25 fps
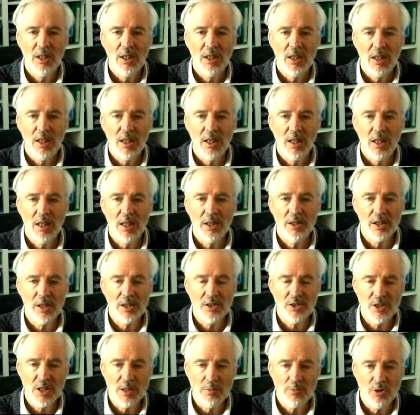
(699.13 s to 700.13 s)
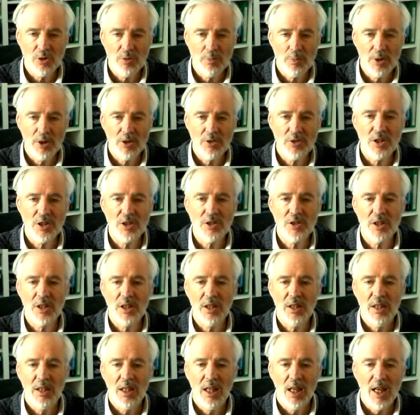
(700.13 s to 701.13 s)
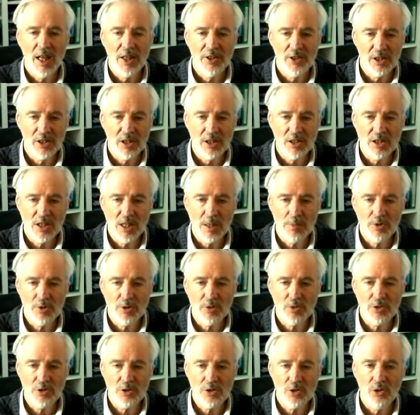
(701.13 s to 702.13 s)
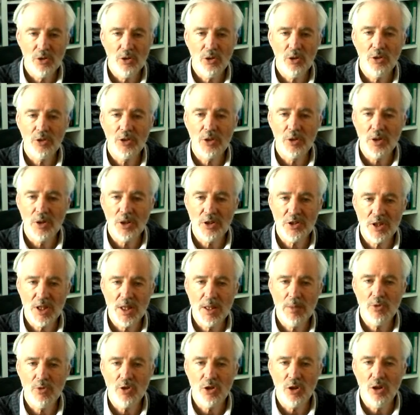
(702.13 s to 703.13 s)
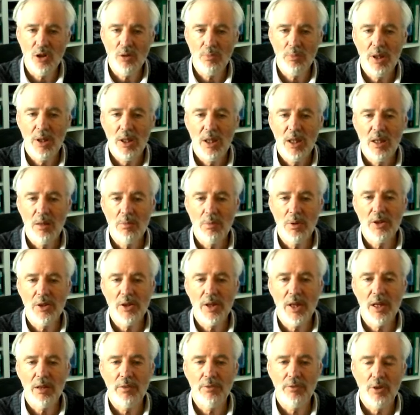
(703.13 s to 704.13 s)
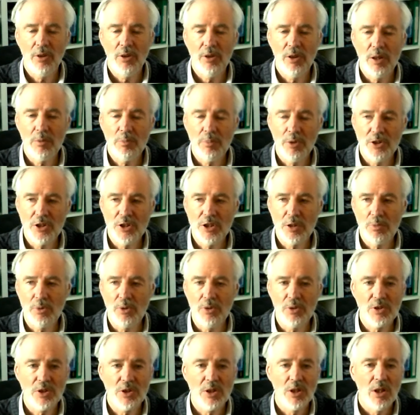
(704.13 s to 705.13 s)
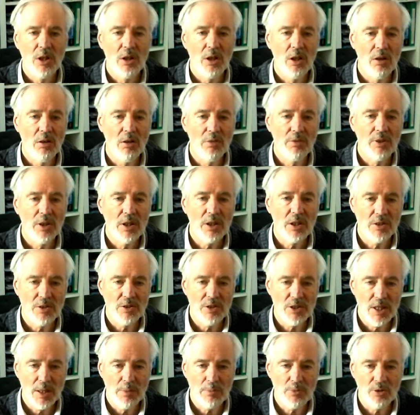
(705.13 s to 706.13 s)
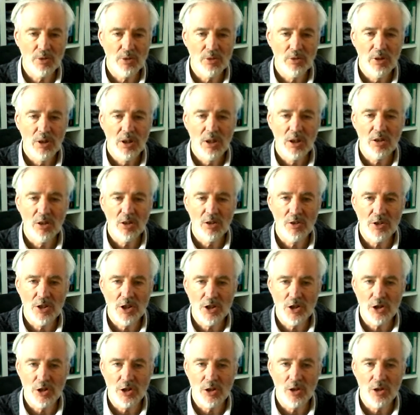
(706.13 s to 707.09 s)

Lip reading: The conceptual processor and the conceptual store do the same job, but they're following principles of conceptual cognition.